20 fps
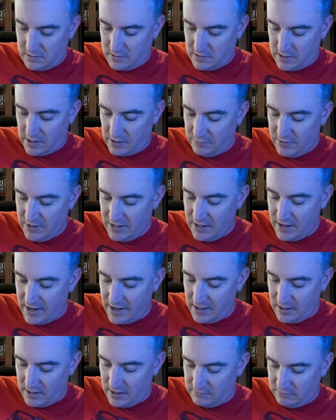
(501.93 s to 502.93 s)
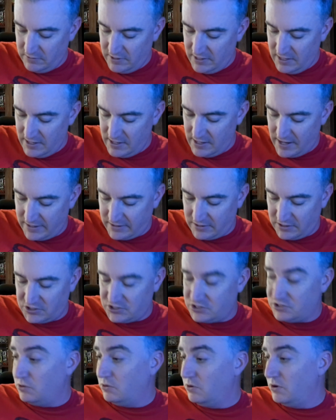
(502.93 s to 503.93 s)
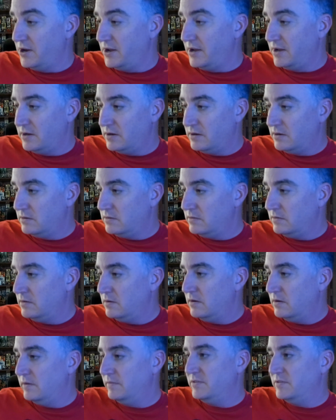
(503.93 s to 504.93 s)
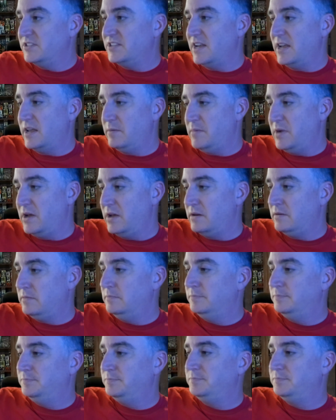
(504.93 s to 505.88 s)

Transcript: I really like the story of the Sandman.